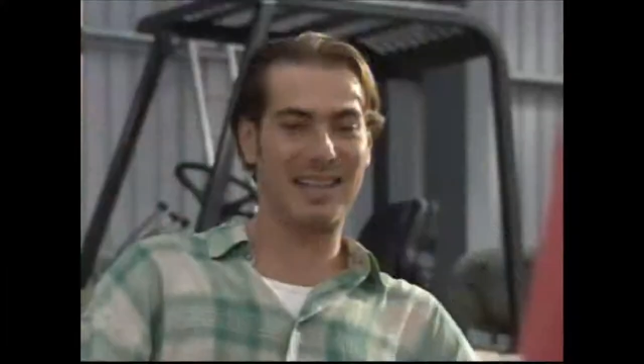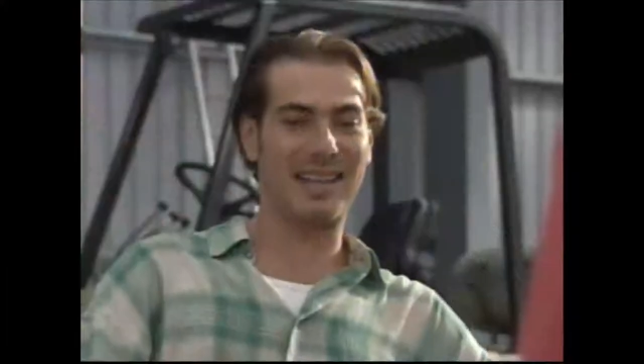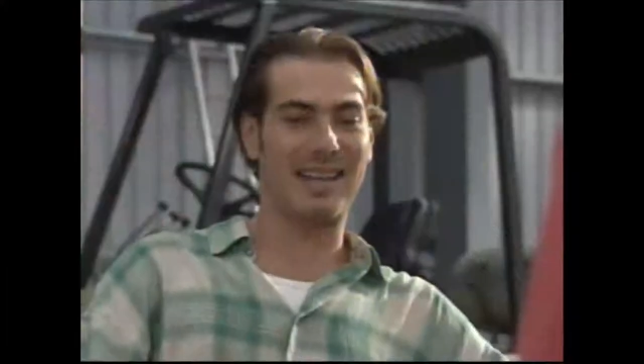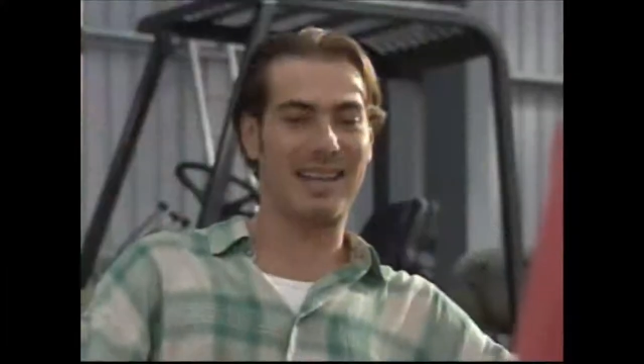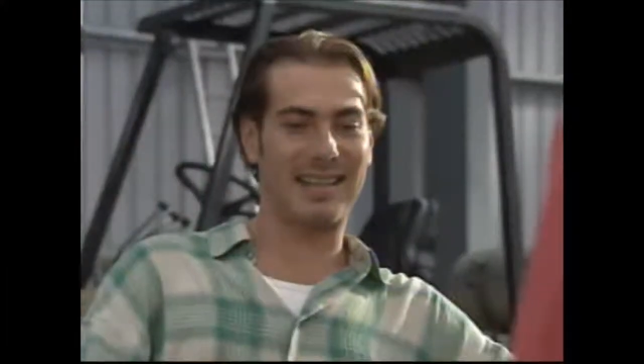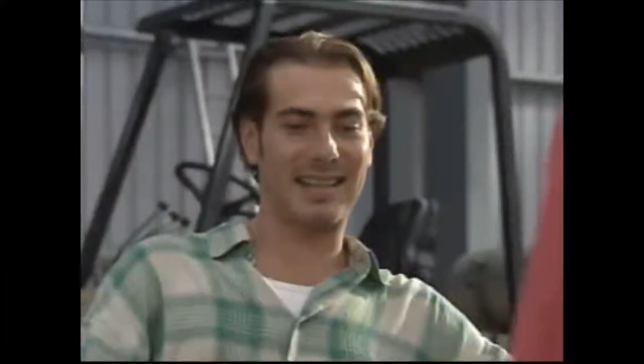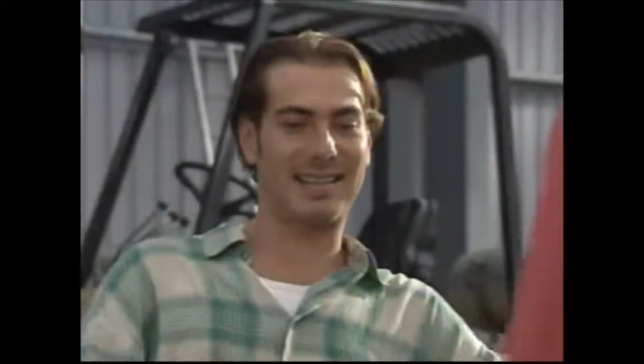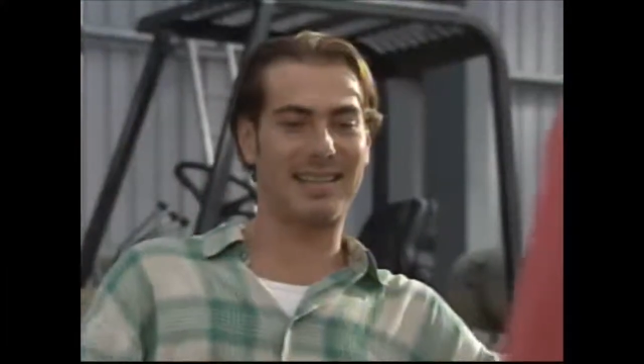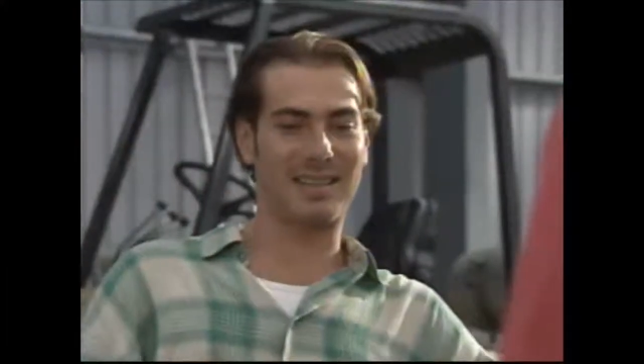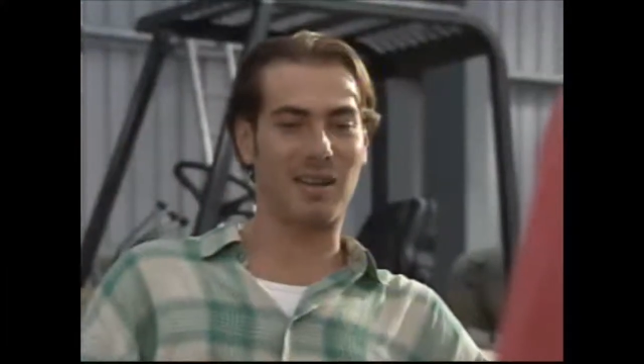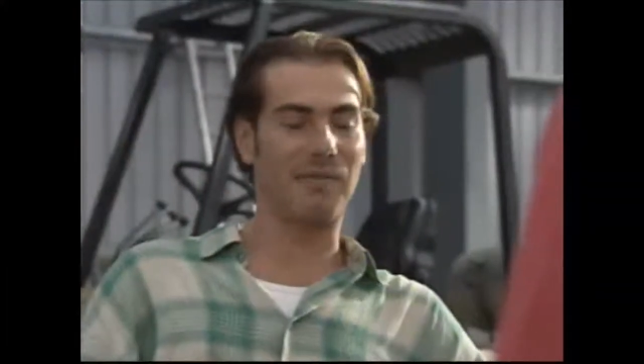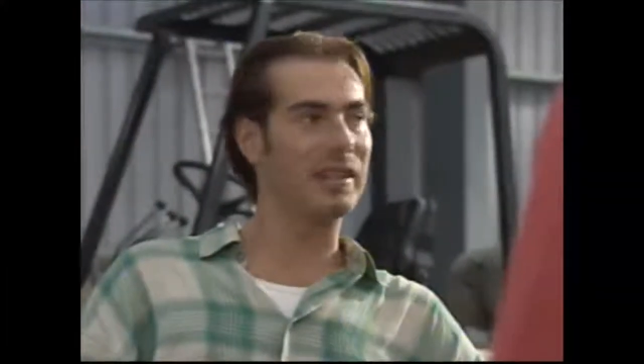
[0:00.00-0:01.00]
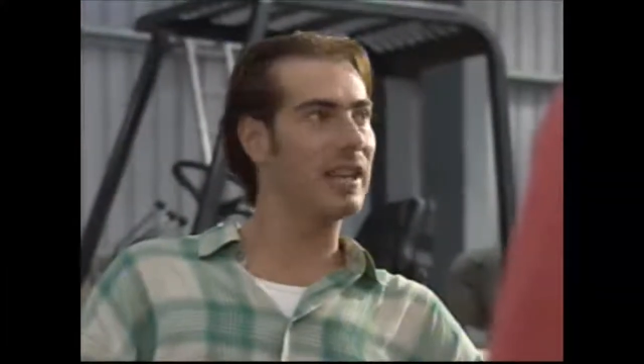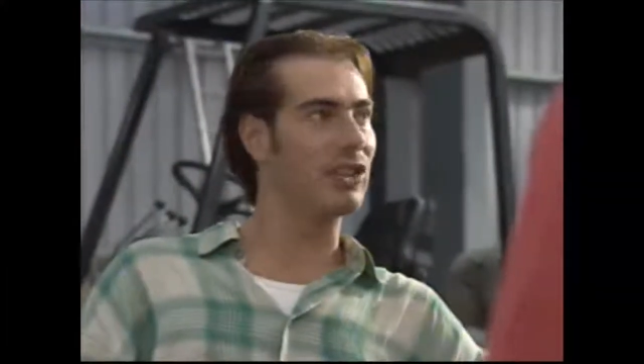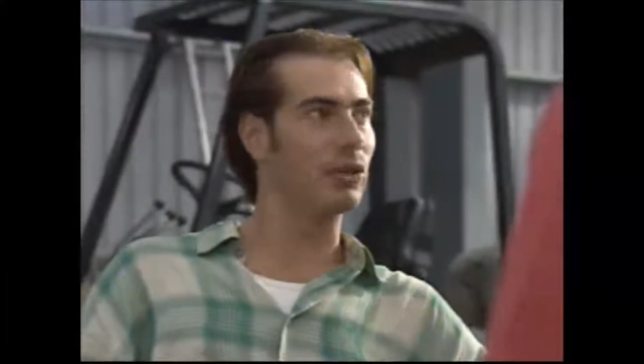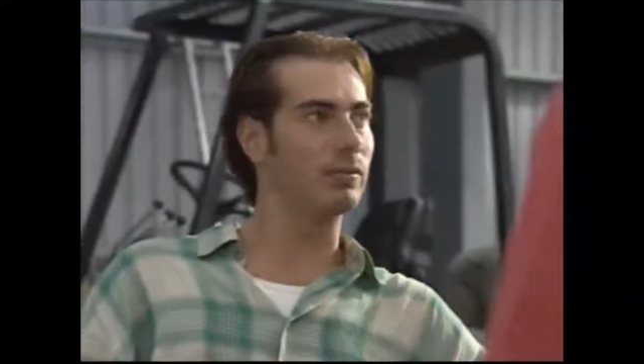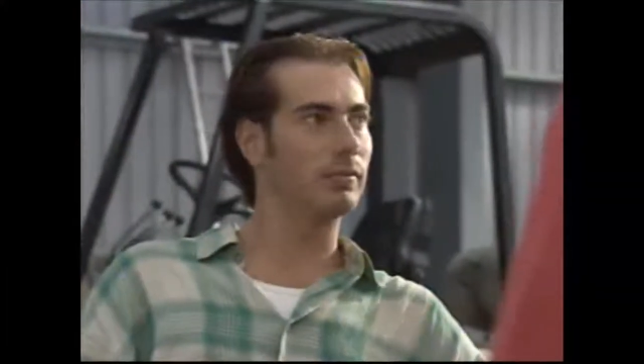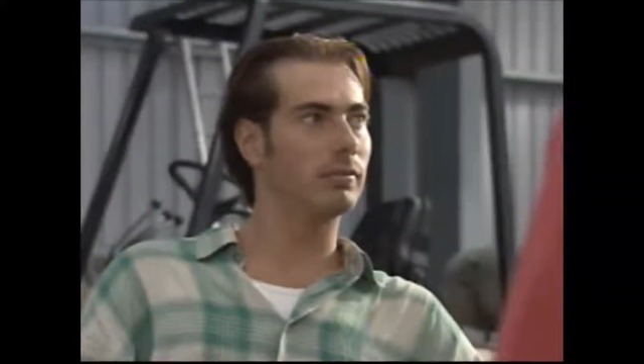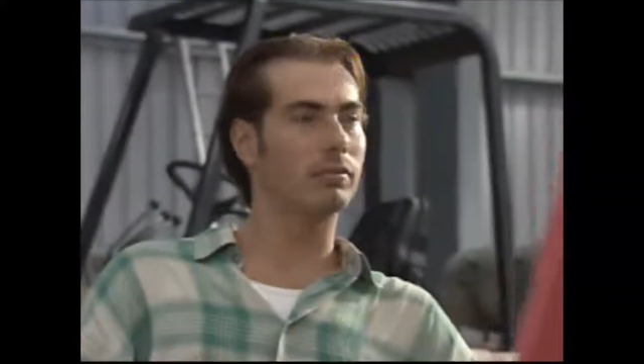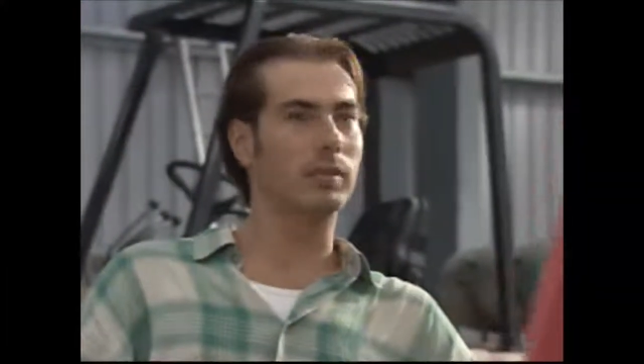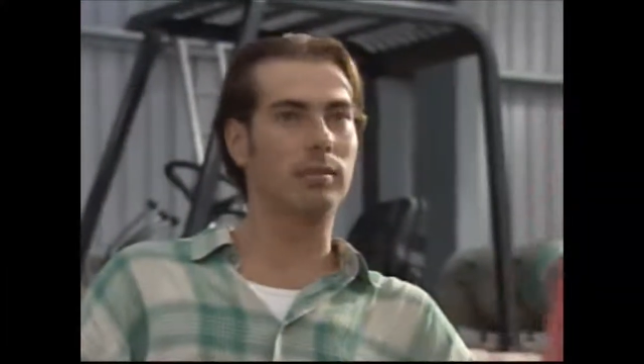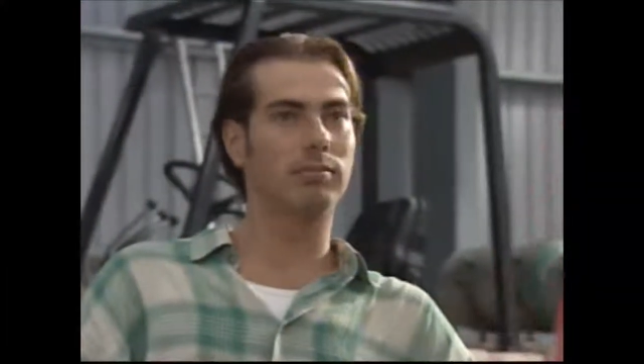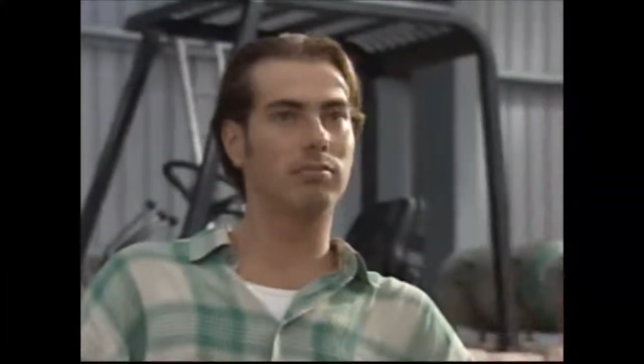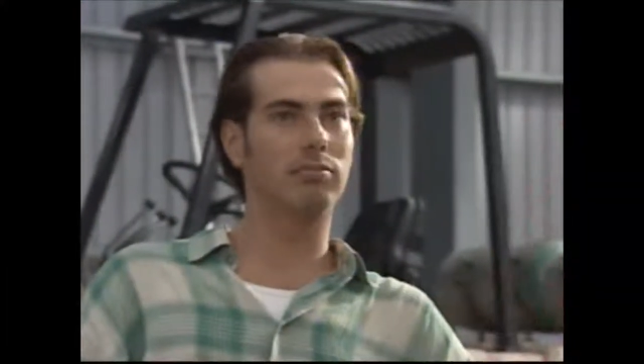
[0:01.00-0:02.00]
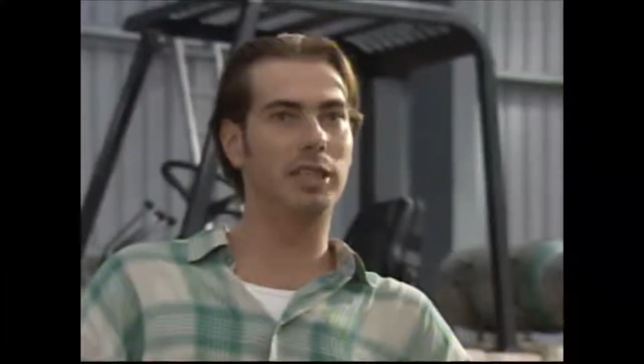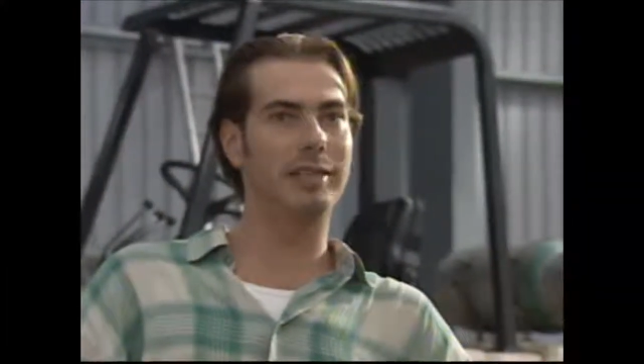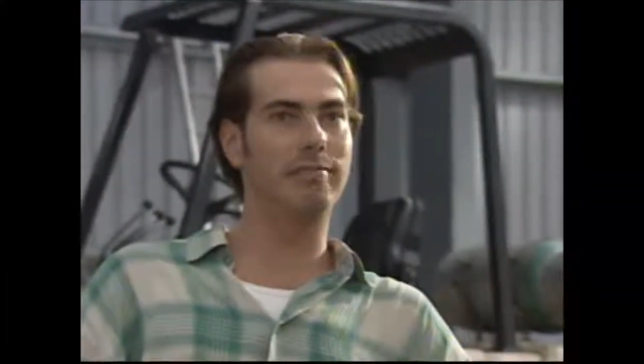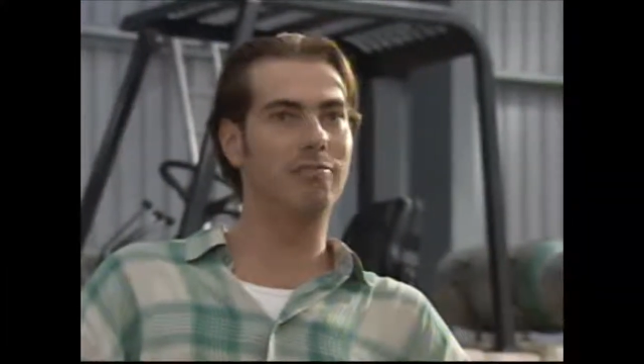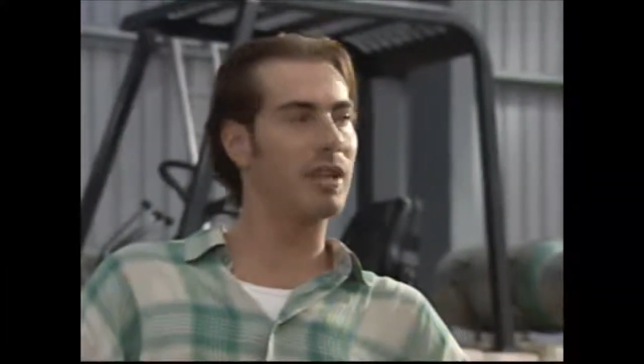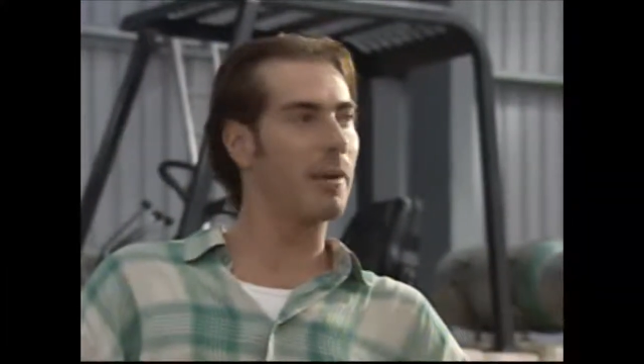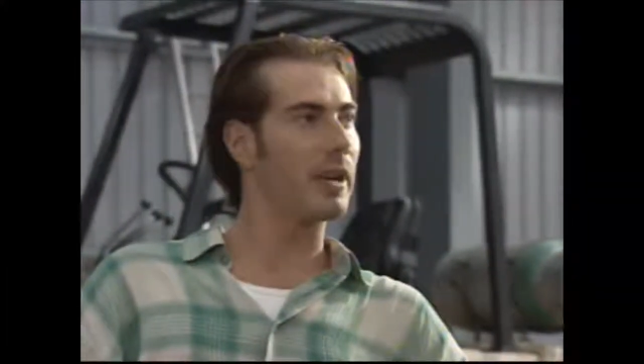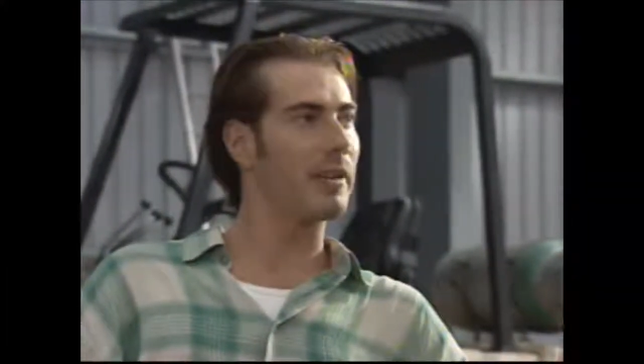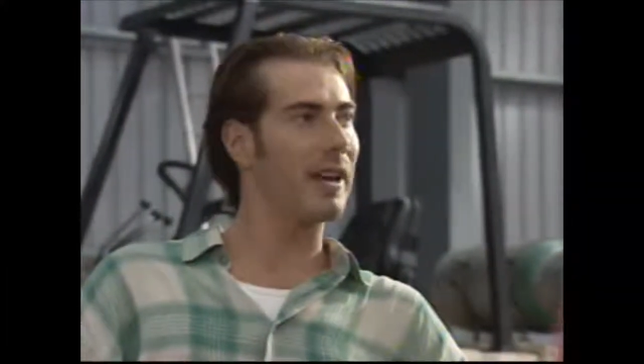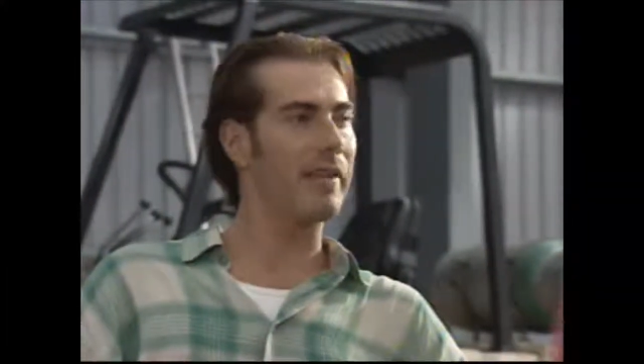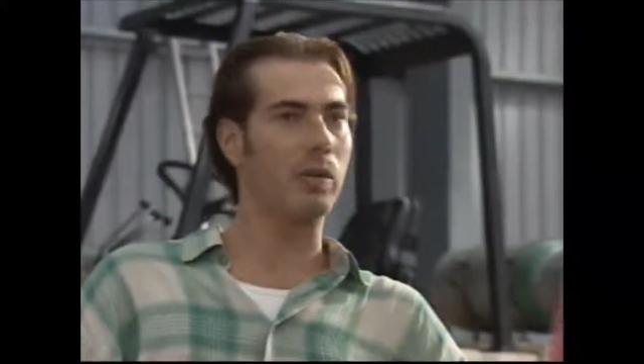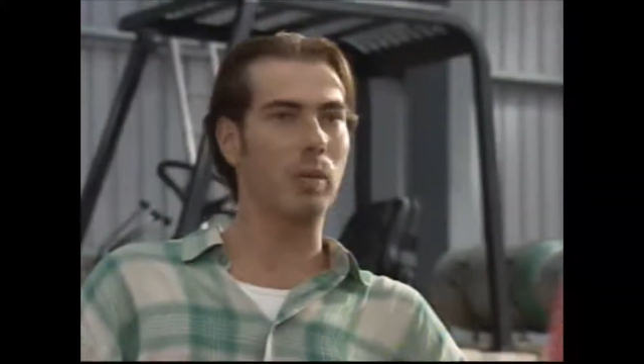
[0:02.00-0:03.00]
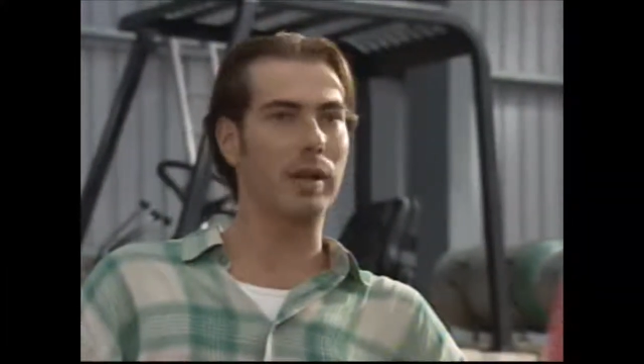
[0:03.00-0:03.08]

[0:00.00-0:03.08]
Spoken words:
That's confidential. I did someone a favour